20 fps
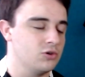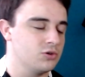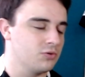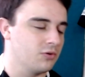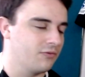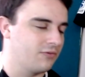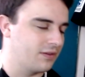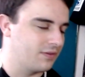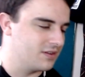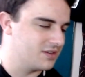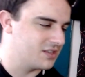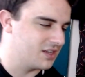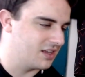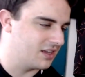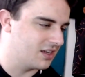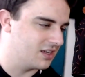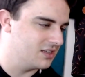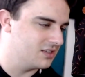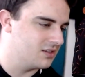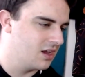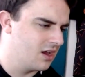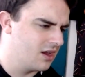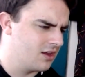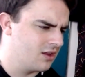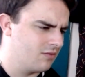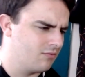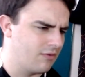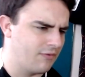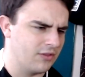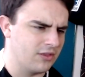thing to see, because
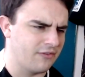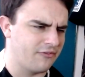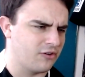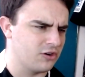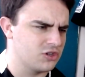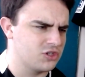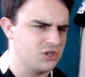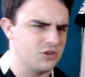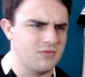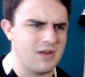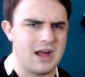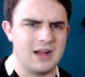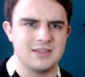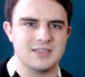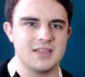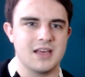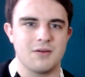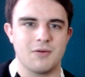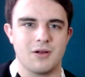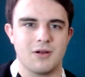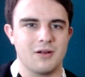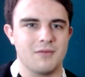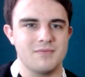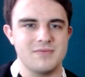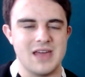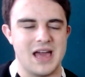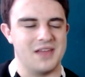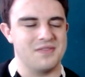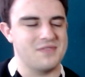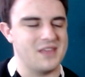within the first 2 rounds, they
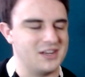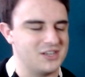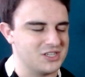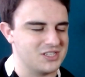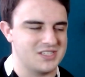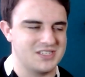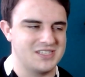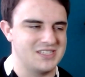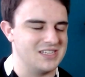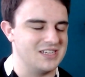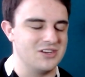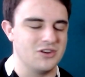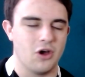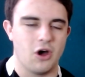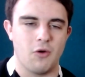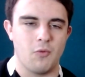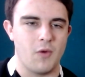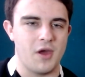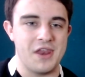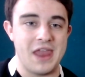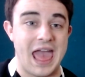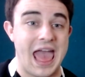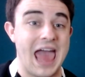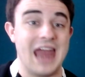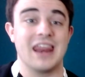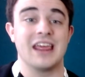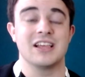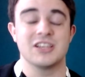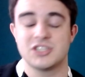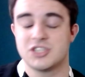just did not win
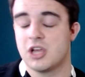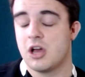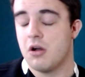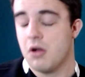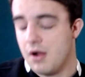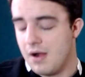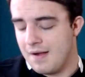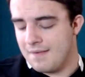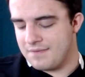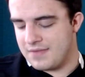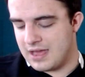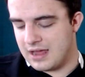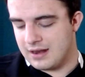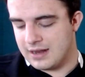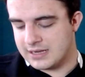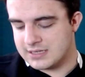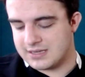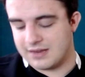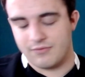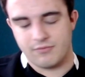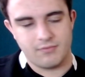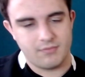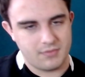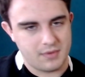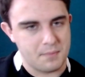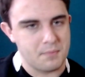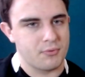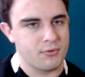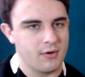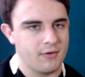any. So they at least have
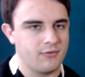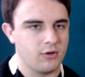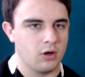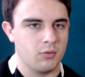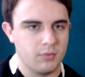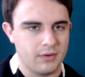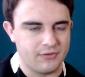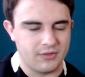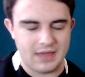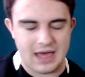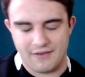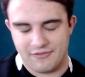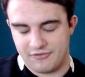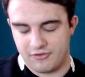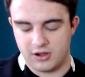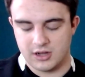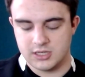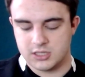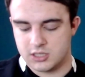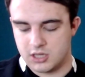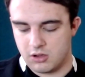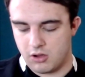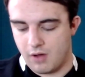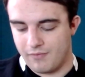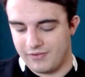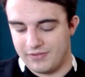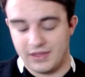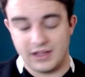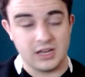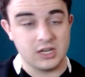improved on within that front. So
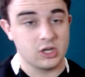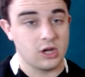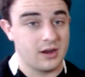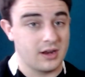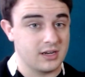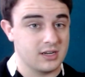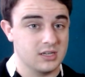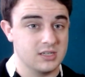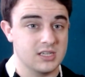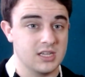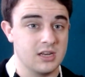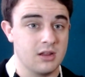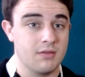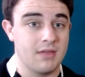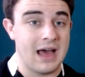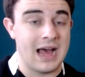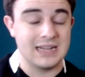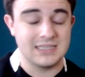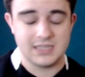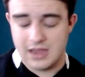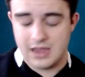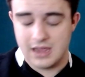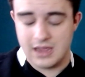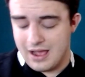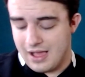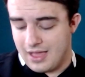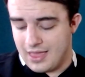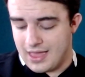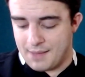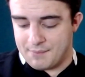hopefully they can kind of continue that.
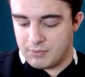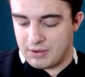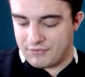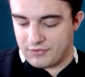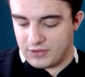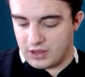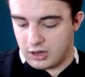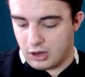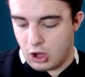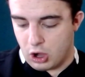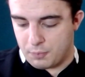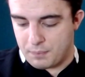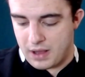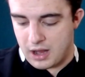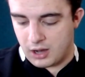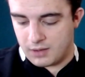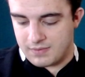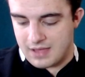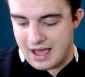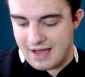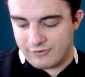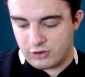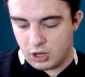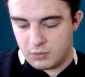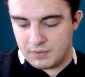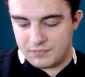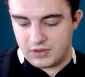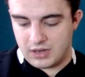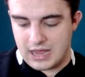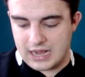I mean, within the lock pairing, they have gone
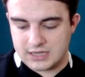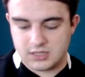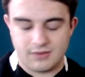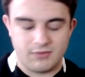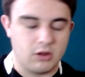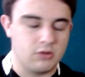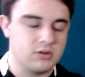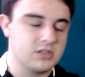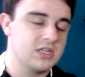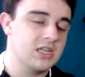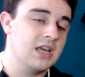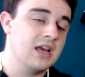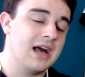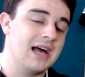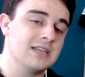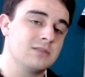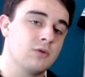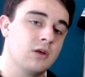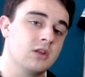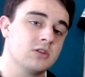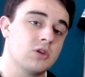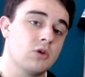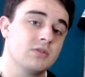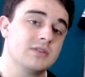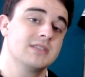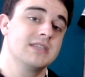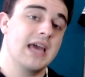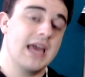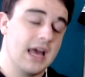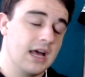with the likes of Lotia as well as
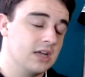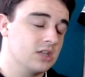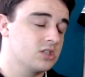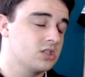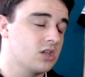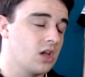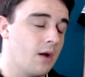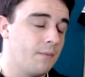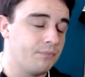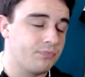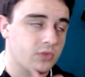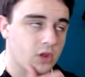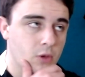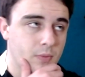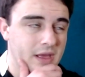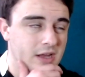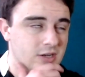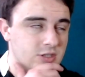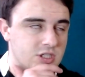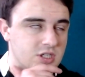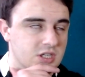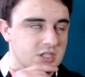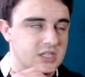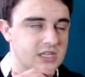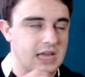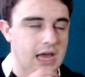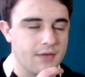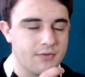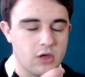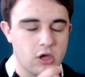Hosea. So it'll be interesting to see
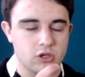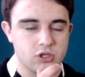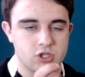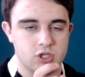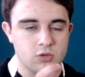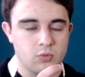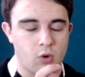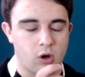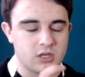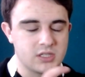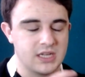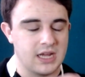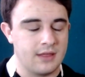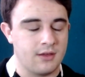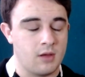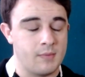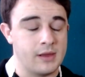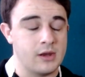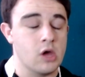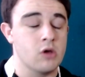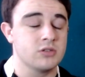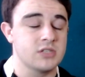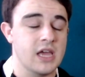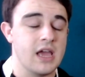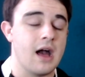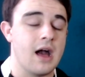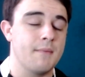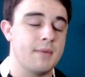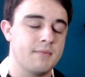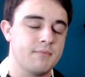how those two work together. I mean, Hosea, I've been